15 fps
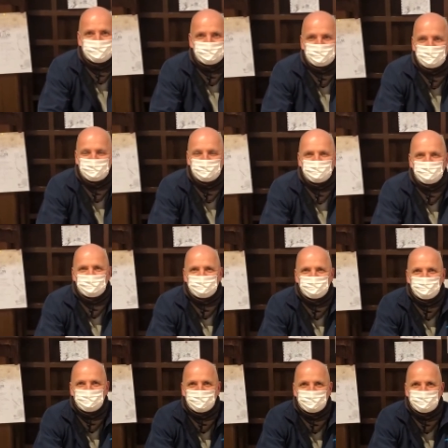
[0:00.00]
here in
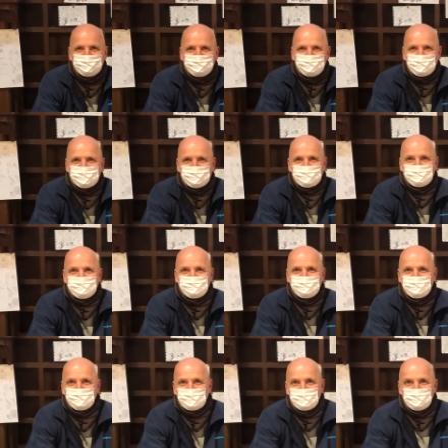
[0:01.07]
Isumi with this
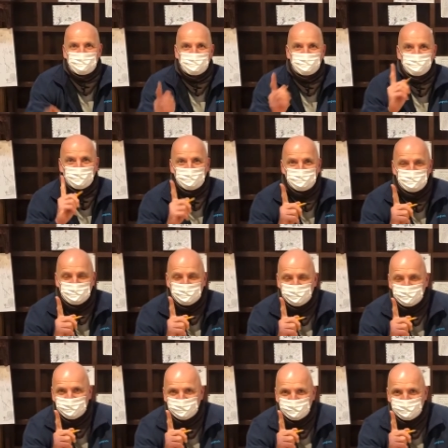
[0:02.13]
first
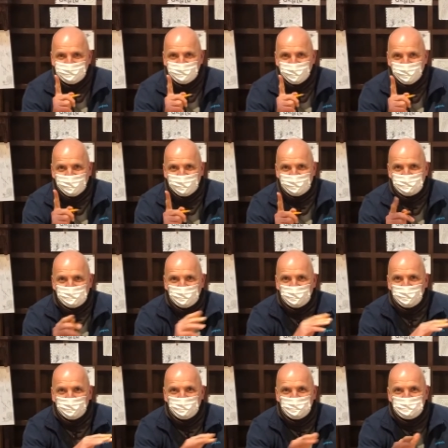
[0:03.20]
and
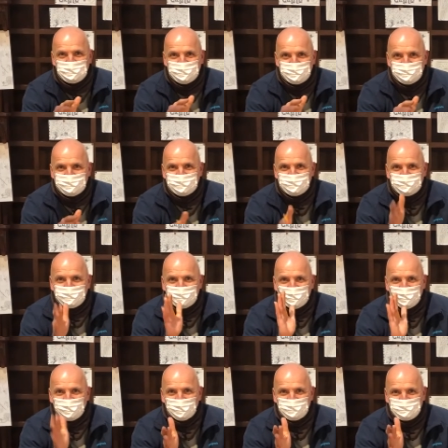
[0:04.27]
only
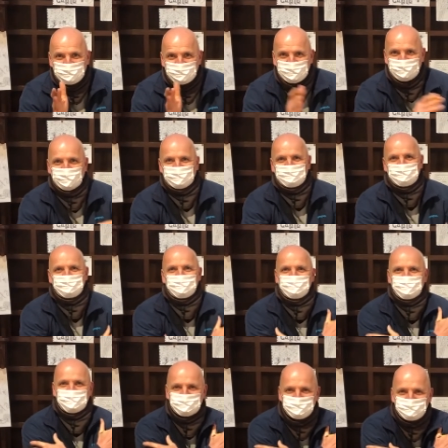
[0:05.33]
art
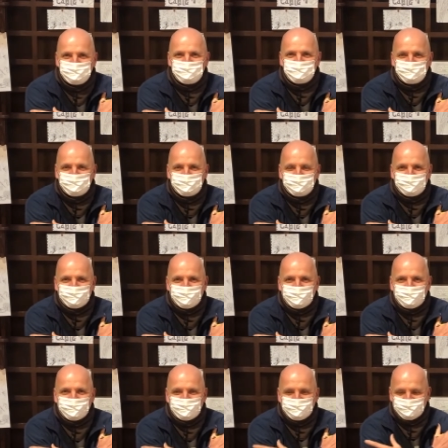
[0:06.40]
exhibition.
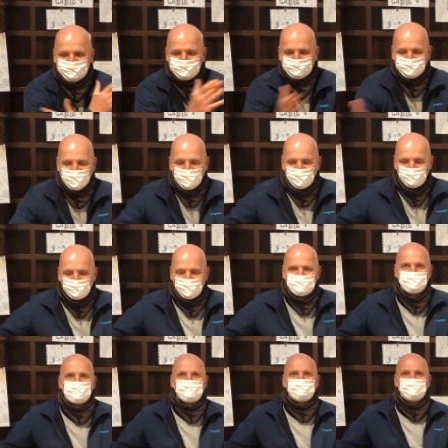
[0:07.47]
Tao at
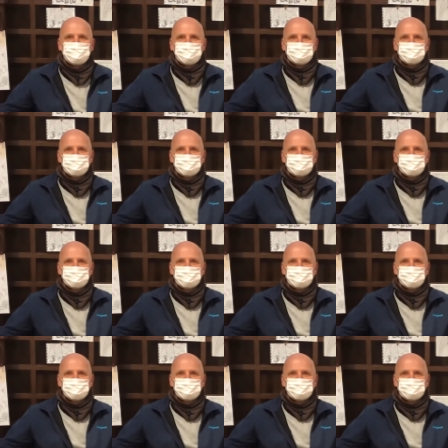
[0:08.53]
table.